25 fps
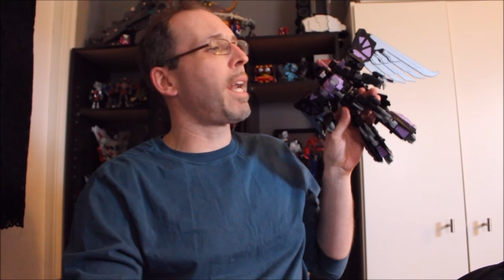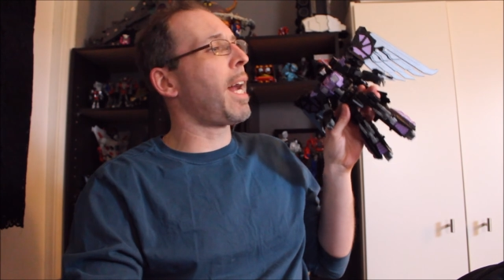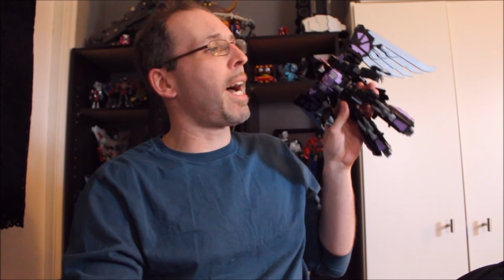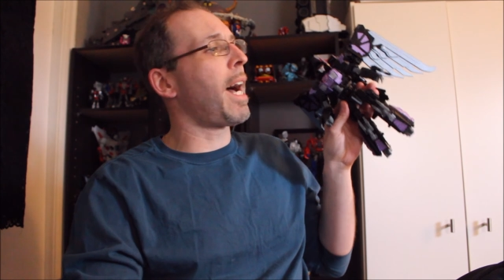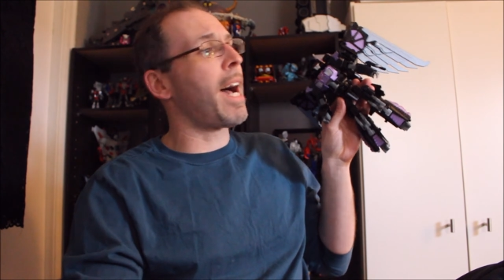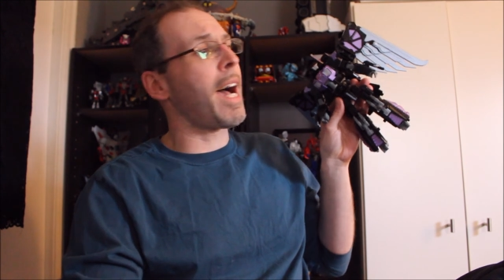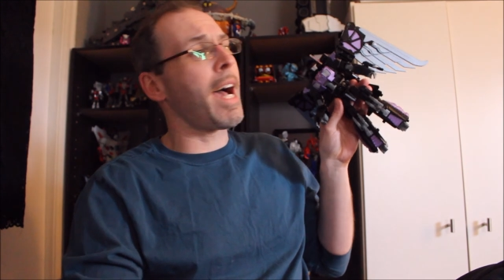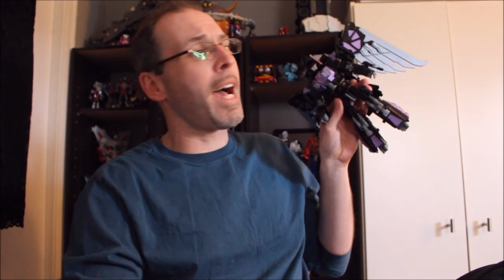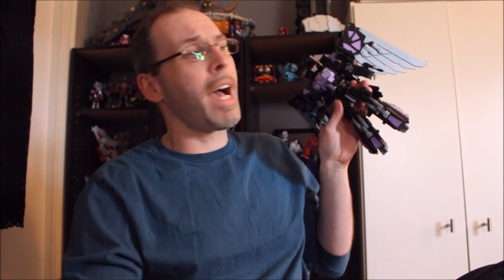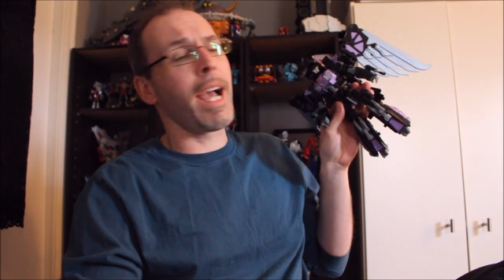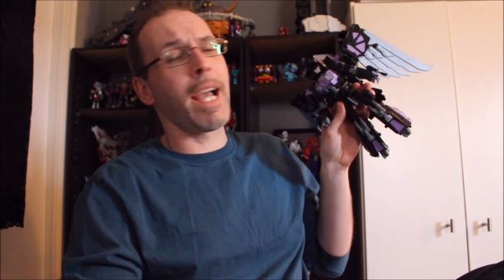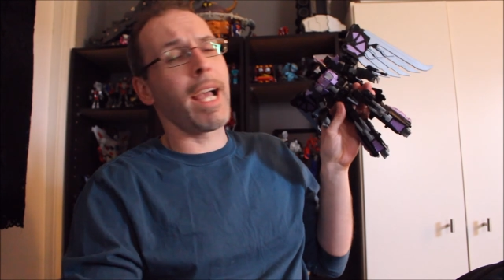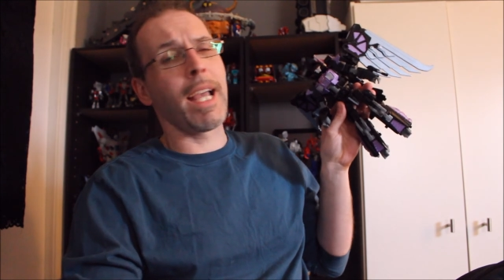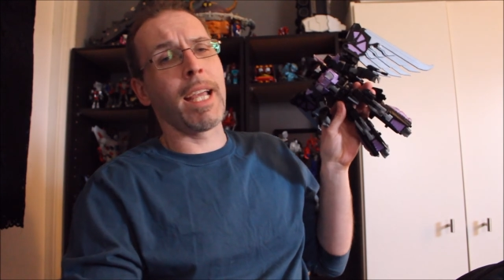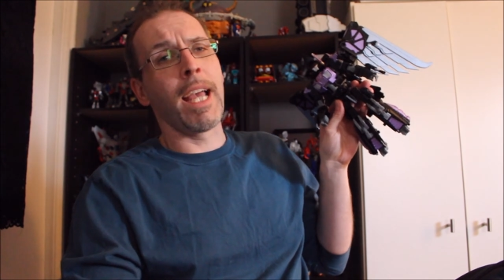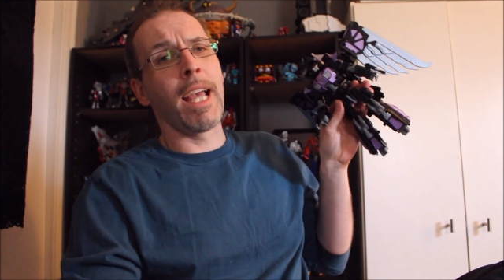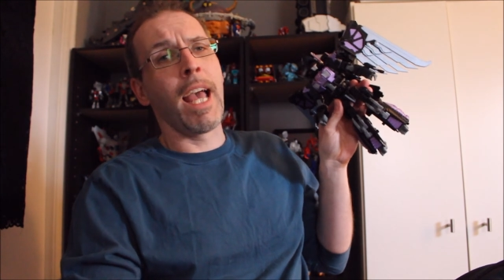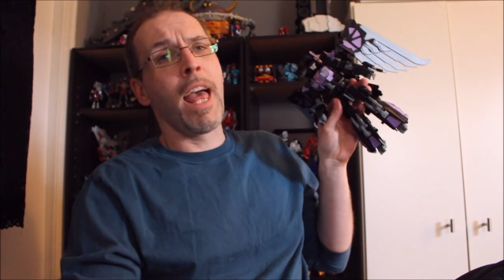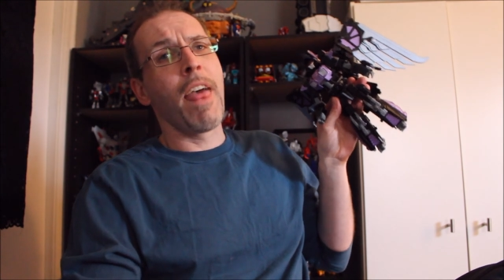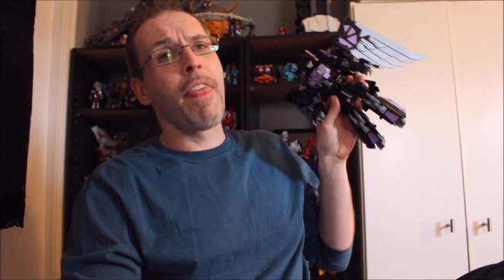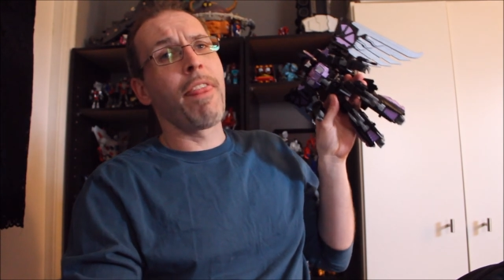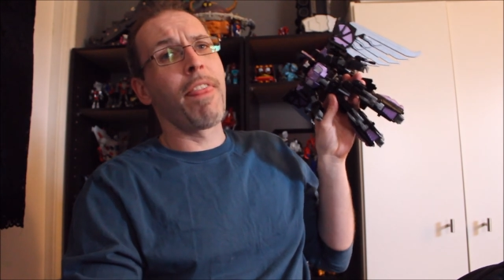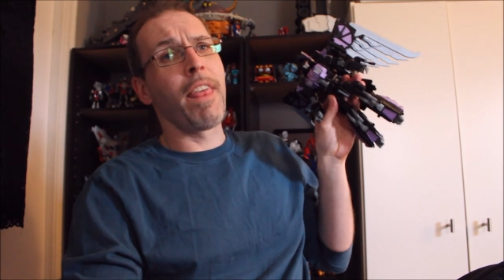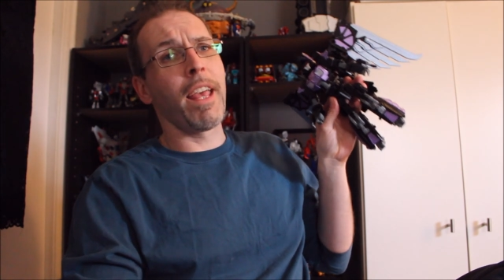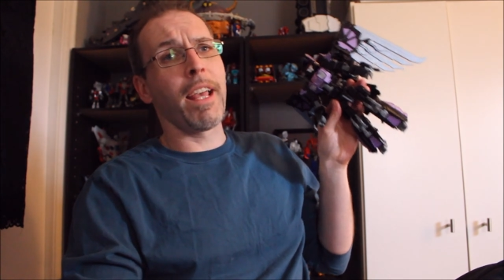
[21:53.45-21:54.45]
that I
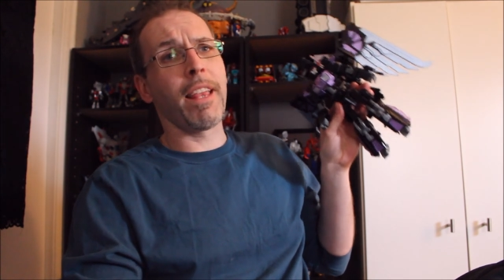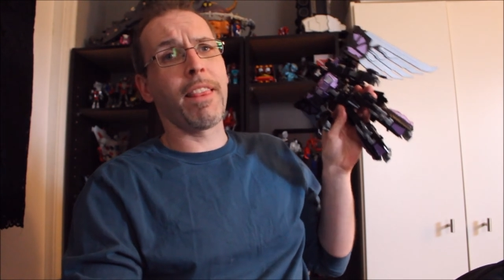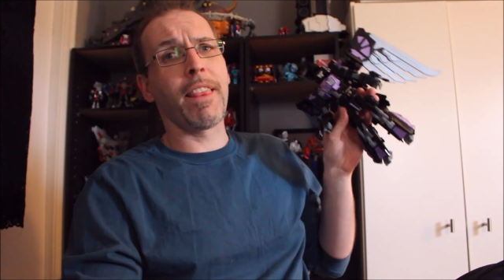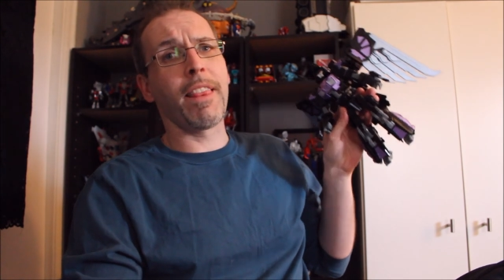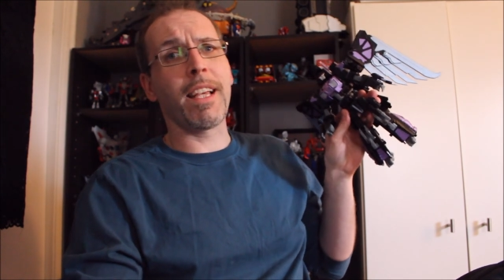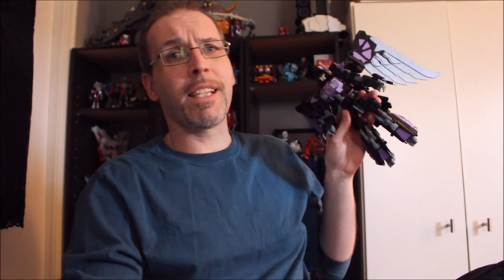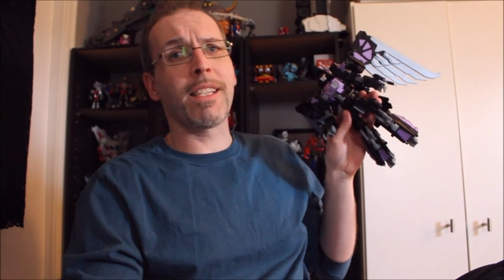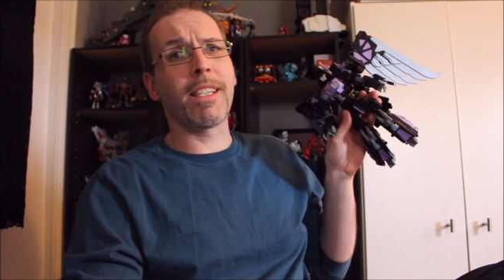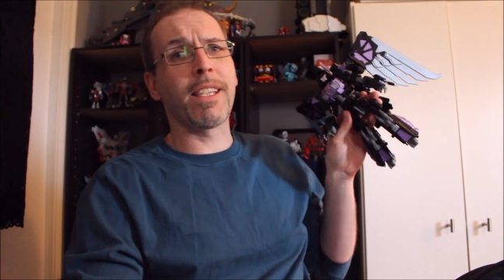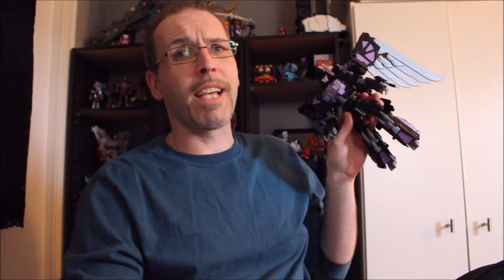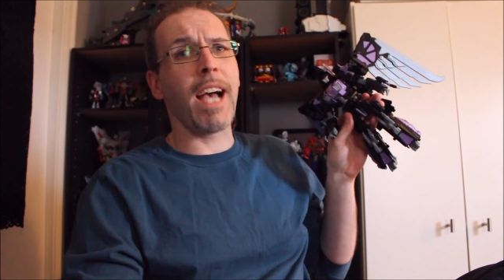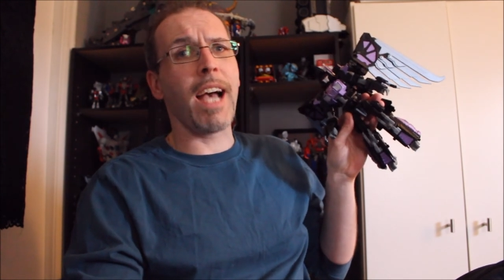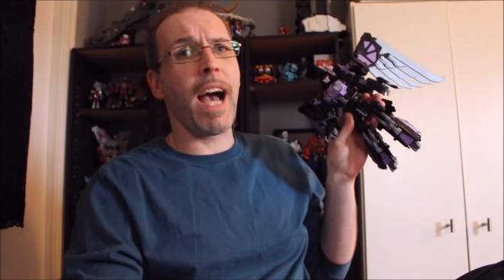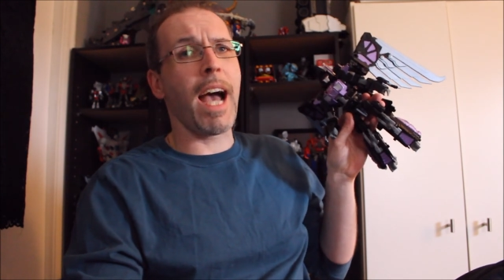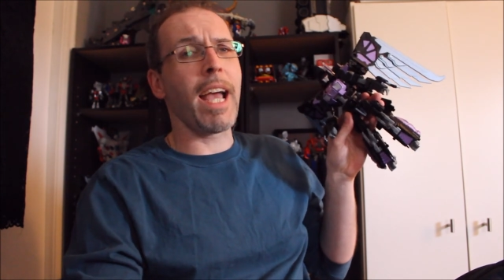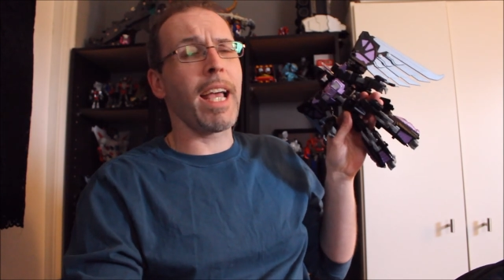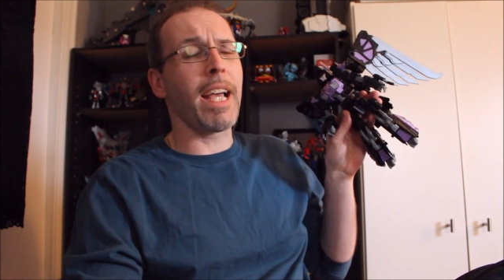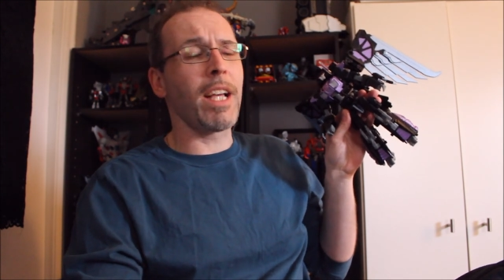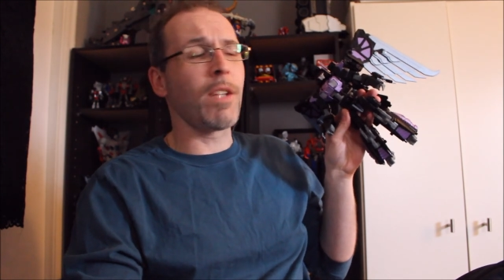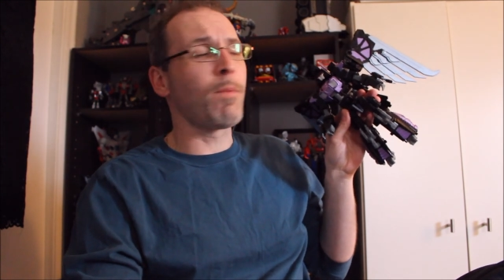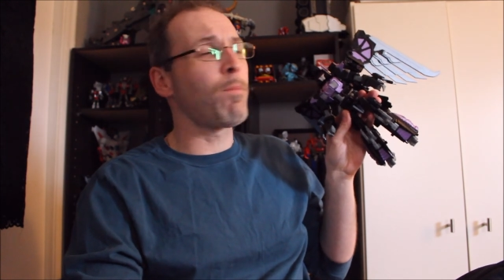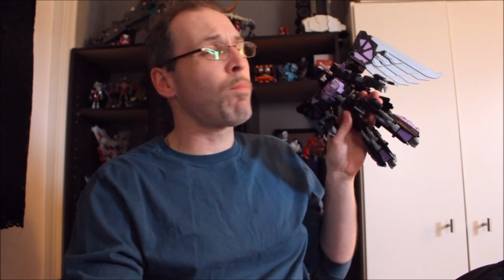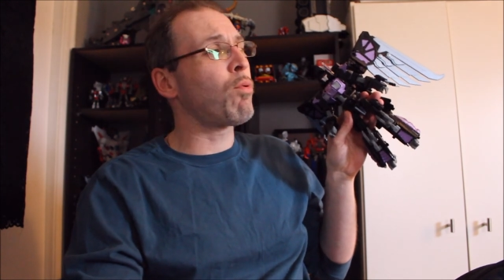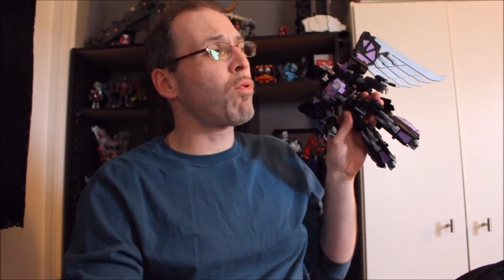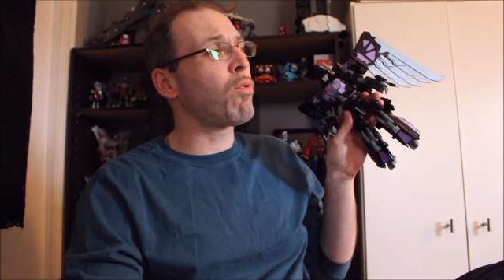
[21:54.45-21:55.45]
think this guy
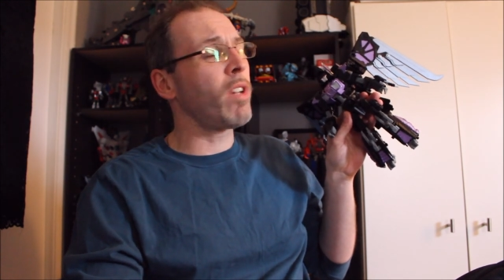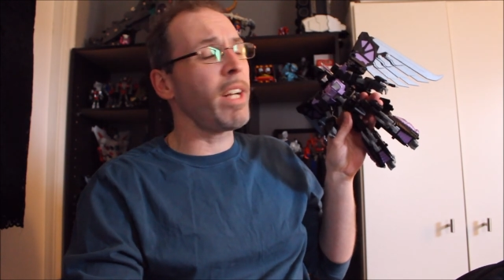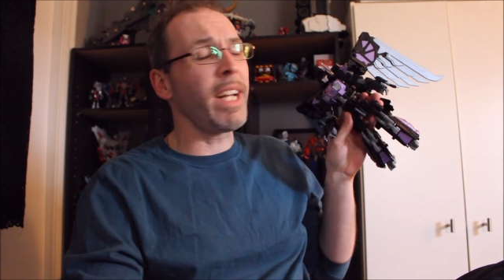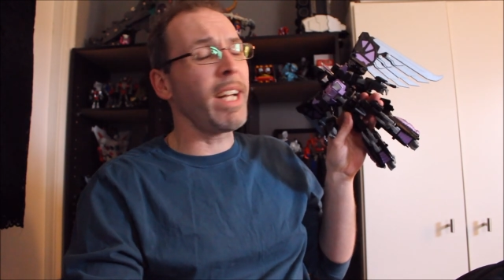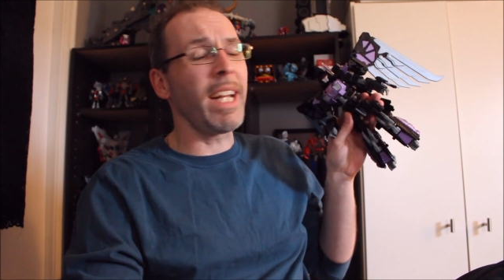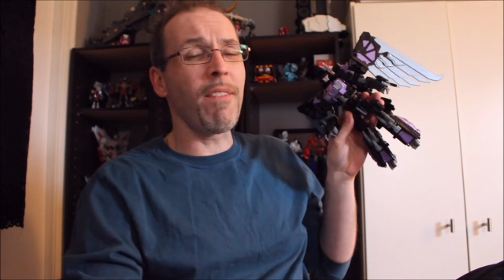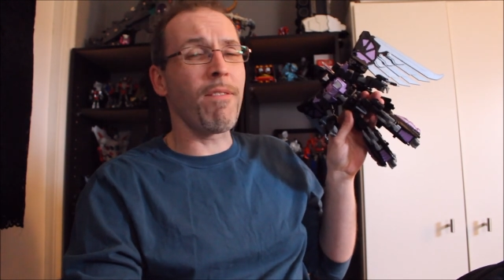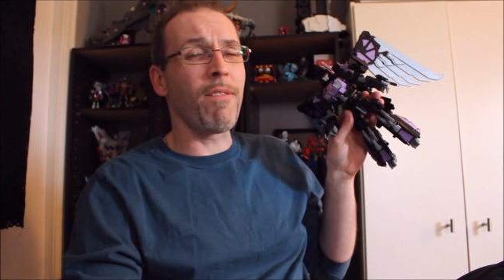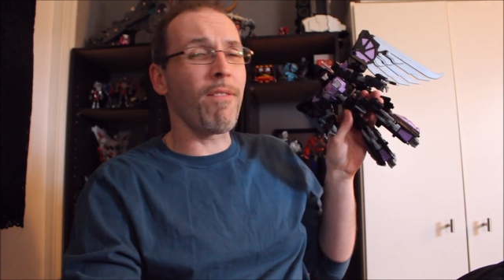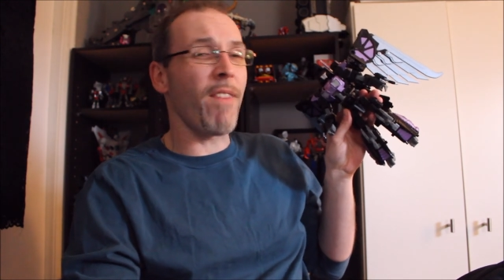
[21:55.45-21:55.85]
is pretty